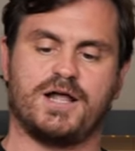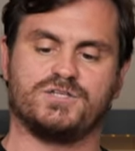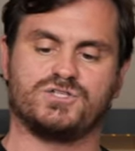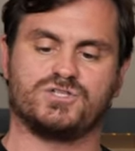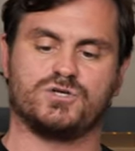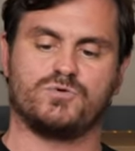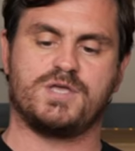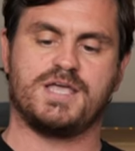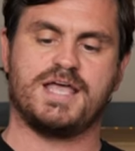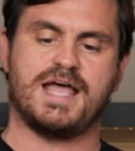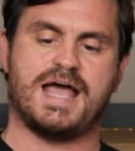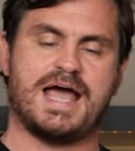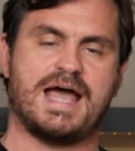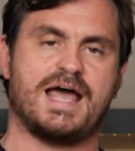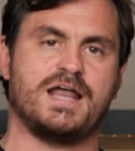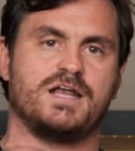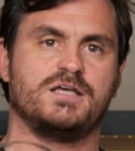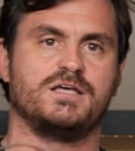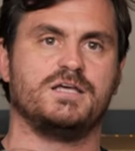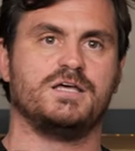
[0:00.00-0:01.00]
And so he
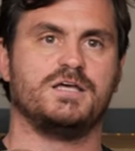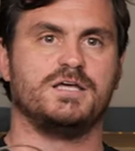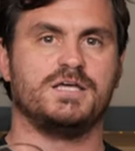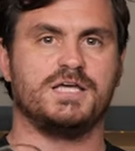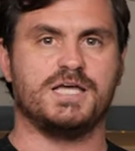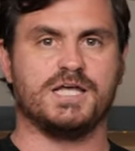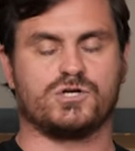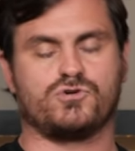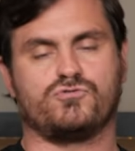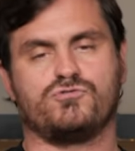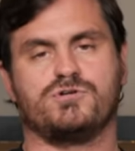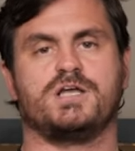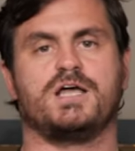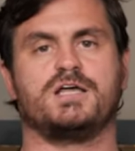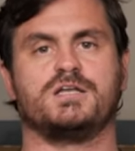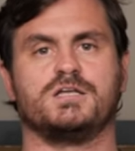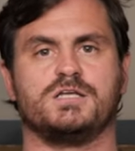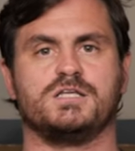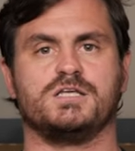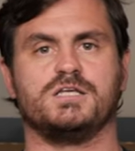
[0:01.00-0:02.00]
had it
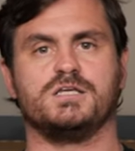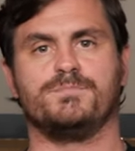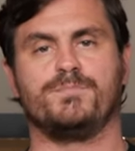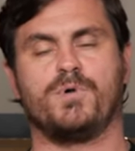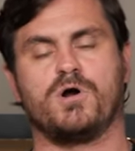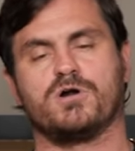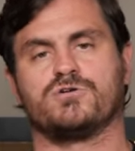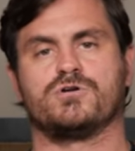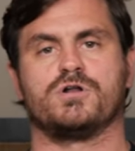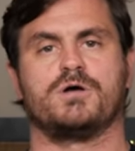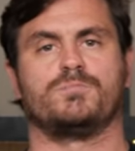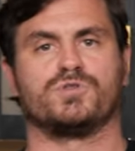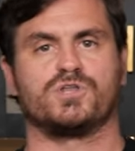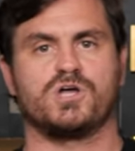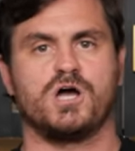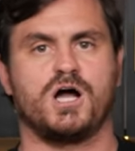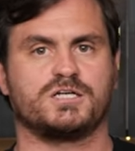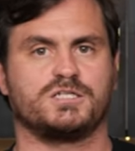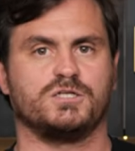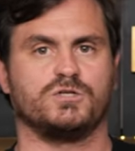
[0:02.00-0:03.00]
created. He partnered up with
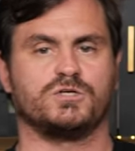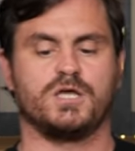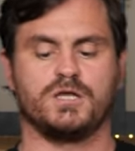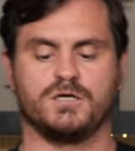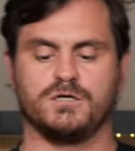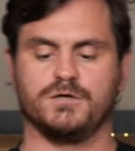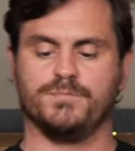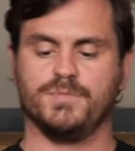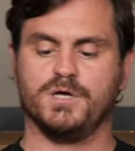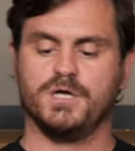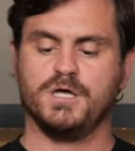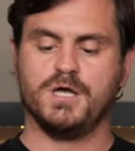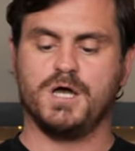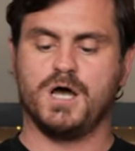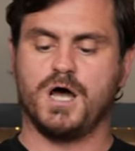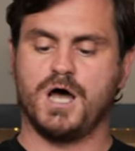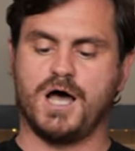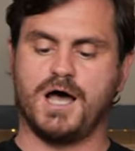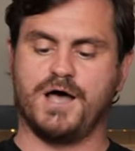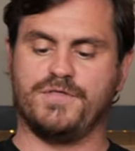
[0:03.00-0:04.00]
Cocktail Kingdom.
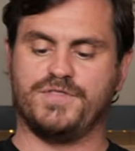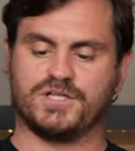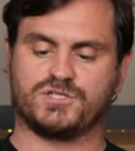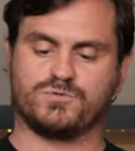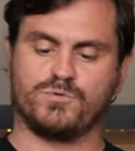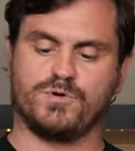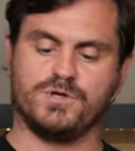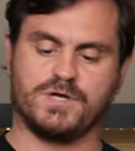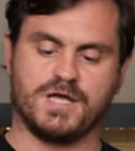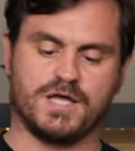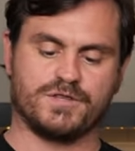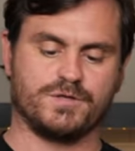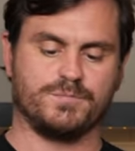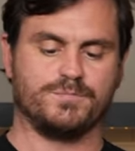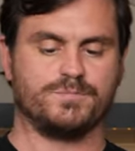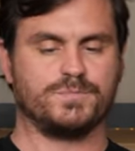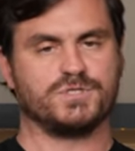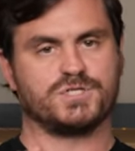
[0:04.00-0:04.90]
That's where you get them.